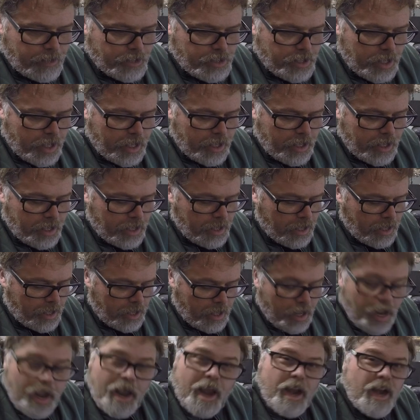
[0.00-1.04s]
chain in
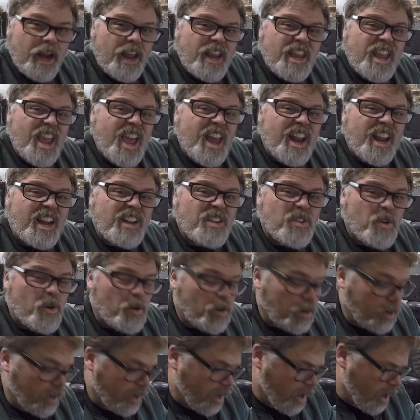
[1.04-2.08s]
it. And I get it,
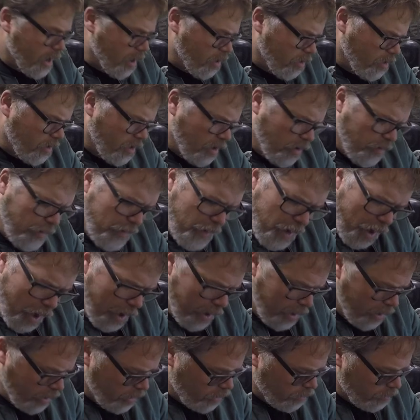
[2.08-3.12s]
totally. I
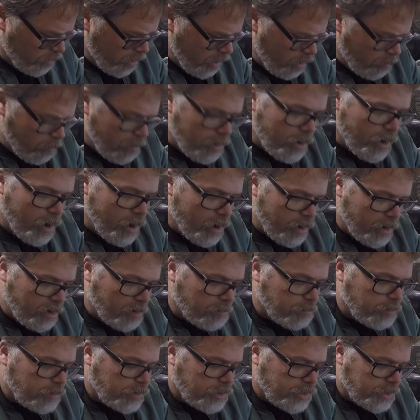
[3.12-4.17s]
agree
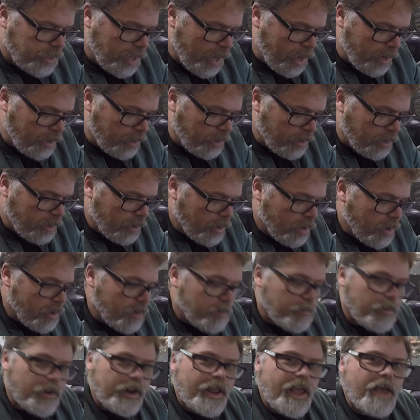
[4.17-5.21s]
100%,
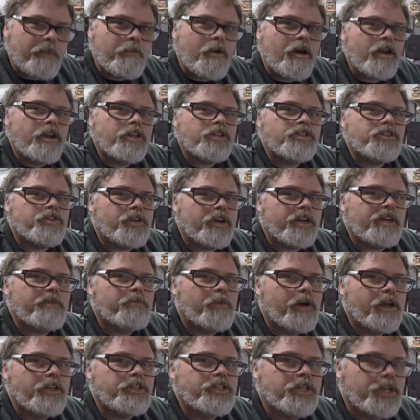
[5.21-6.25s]
but I am on a strict
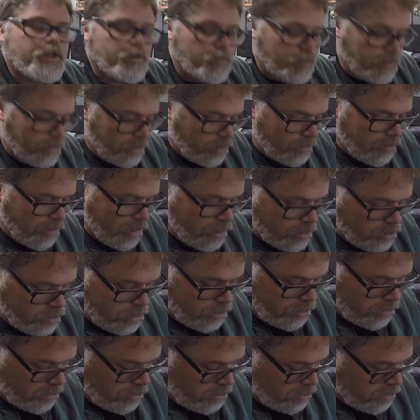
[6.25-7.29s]
budget with this
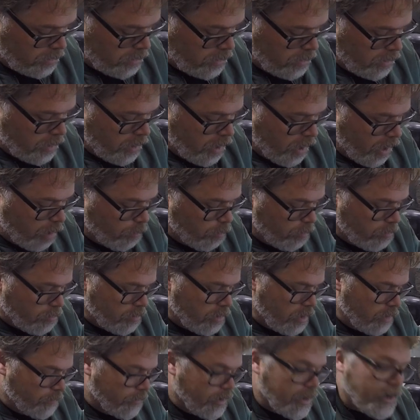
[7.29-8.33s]
engine. I
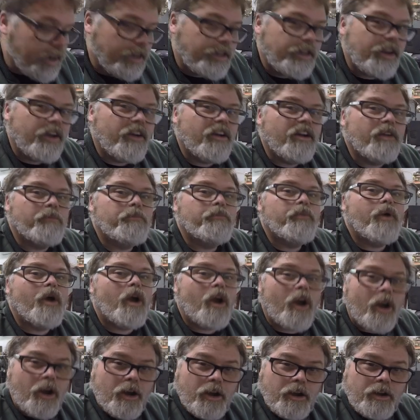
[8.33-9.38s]
wasn't even going to tear it
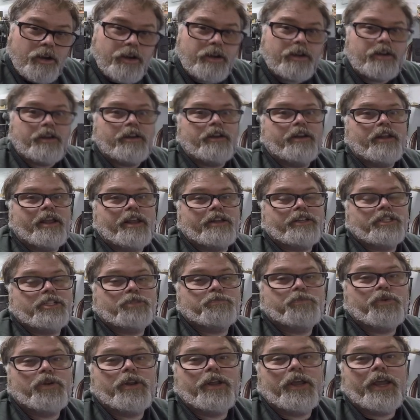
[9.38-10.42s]
apart and
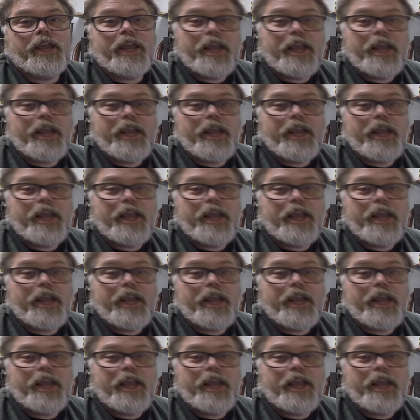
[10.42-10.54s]
just put it